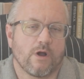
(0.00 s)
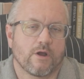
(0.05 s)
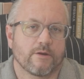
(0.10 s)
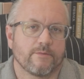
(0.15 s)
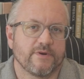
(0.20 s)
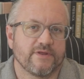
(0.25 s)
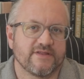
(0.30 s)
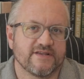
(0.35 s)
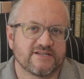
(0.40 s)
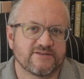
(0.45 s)

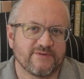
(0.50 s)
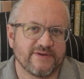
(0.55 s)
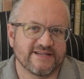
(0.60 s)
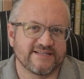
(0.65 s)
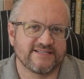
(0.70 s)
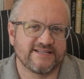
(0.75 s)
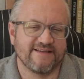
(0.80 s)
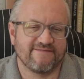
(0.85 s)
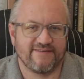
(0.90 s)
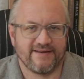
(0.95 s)
welcome to this
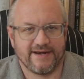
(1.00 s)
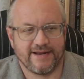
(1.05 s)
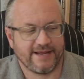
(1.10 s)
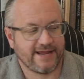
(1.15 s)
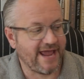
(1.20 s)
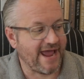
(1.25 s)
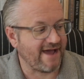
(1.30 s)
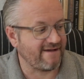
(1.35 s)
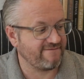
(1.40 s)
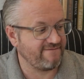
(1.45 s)
week's Dividend
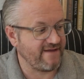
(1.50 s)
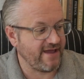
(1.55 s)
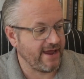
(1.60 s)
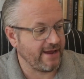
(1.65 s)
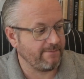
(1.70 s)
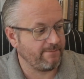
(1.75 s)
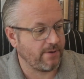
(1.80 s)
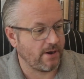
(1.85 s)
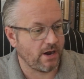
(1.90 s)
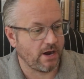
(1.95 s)

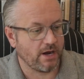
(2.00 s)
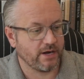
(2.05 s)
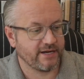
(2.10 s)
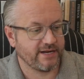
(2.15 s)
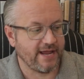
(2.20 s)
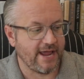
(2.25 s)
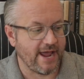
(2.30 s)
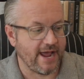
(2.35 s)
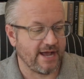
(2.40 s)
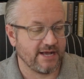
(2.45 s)
Cafe
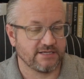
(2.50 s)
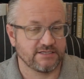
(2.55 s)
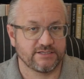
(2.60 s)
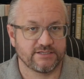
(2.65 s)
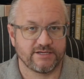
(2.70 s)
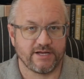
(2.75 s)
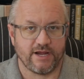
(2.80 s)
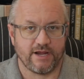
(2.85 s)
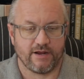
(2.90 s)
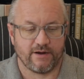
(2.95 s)

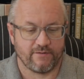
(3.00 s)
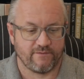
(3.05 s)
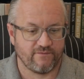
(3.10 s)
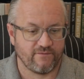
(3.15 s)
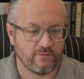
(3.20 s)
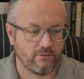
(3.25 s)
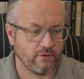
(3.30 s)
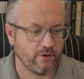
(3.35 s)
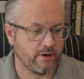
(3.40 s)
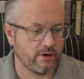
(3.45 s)
podcast, and
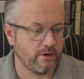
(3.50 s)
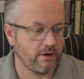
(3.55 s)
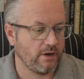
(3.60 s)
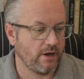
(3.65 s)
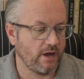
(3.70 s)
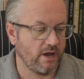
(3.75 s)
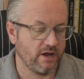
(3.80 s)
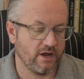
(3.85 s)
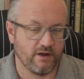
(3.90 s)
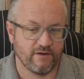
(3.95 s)
for
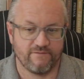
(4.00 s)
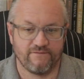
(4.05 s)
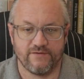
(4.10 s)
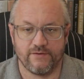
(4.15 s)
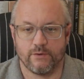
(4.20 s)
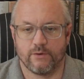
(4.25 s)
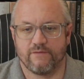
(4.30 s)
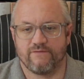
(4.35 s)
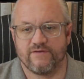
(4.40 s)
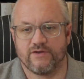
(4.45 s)
a
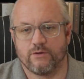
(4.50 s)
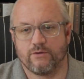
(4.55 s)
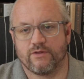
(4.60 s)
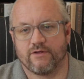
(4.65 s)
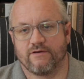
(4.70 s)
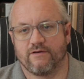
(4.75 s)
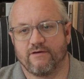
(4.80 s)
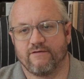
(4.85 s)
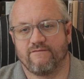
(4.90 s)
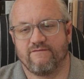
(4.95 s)
few of you,
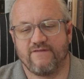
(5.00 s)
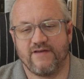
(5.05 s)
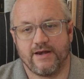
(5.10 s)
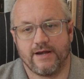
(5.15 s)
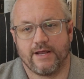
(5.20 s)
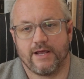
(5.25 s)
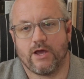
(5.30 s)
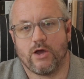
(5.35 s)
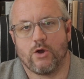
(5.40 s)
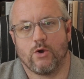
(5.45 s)
the
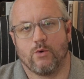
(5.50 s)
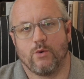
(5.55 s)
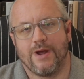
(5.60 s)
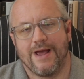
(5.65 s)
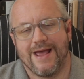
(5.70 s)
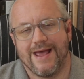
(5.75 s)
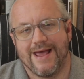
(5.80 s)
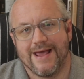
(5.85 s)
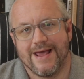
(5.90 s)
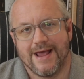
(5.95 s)
video.
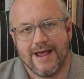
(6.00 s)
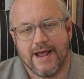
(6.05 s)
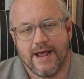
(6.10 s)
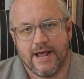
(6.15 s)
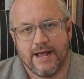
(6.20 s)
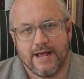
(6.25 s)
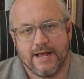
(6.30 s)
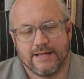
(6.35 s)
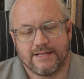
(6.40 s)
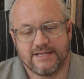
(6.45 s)

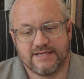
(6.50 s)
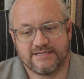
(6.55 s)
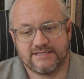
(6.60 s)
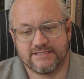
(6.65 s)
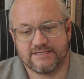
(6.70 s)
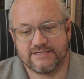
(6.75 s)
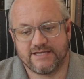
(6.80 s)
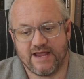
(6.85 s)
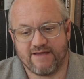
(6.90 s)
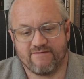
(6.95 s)
This
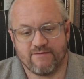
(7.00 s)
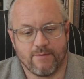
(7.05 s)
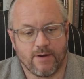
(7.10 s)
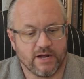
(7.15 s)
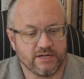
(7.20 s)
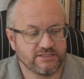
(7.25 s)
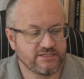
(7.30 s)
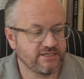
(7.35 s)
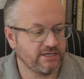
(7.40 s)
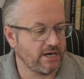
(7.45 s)
is David
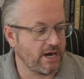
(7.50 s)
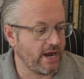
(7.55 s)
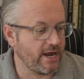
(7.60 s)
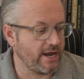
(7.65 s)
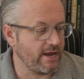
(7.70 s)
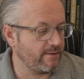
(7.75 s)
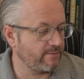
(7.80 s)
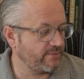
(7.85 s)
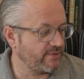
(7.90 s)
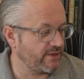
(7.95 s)
Bahnsen. I
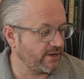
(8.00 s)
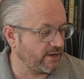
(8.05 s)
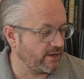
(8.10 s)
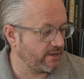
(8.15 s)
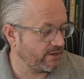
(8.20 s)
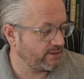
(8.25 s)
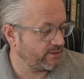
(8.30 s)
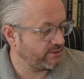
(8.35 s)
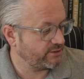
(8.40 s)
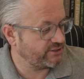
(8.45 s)
am
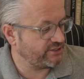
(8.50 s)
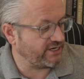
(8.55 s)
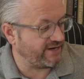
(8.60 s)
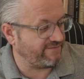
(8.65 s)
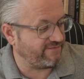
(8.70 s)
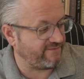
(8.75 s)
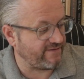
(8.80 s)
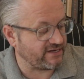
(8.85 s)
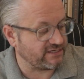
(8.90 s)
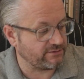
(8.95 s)
the
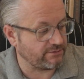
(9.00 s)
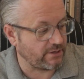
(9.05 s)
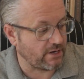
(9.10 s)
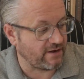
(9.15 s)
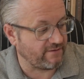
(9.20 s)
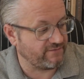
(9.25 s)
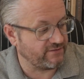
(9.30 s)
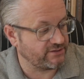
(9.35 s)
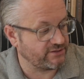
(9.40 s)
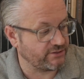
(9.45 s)
Chief Investment
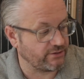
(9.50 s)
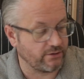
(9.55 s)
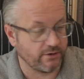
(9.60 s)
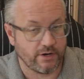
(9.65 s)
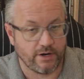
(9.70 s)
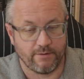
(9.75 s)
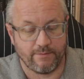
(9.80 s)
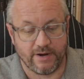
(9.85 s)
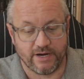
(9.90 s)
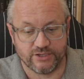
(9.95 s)
Officer
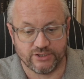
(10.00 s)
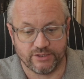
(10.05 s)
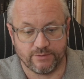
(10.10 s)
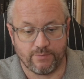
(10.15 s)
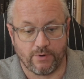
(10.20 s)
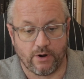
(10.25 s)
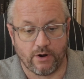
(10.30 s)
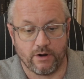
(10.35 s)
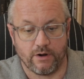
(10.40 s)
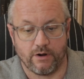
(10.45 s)
and Managing
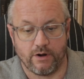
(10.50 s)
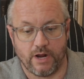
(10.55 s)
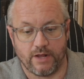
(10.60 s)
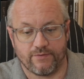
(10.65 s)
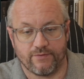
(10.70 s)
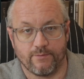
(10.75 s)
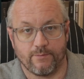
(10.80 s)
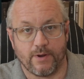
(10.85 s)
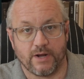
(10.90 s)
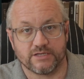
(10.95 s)
Partner
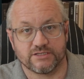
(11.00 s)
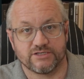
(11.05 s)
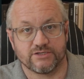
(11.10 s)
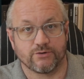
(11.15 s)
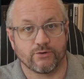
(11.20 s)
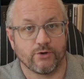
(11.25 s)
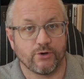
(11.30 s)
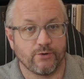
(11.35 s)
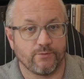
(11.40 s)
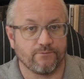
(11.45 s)
at the
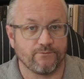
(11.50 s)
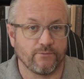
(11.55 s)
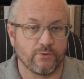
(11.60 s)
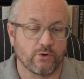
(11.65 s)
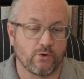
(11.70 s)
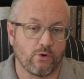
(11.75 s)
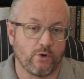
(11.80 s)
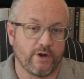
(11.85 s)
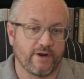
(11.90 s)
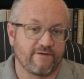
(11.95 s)
Bahnsen Group,
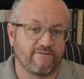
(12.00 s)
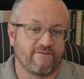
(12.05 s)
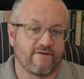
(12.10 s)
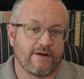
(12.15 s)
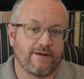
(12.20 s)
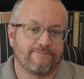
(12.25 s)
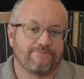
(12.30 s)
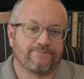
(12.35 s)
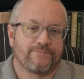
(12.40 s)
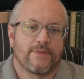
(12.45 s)
recording
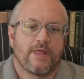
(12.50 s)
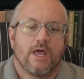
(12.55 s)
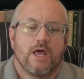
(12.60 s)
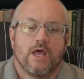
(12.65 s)
from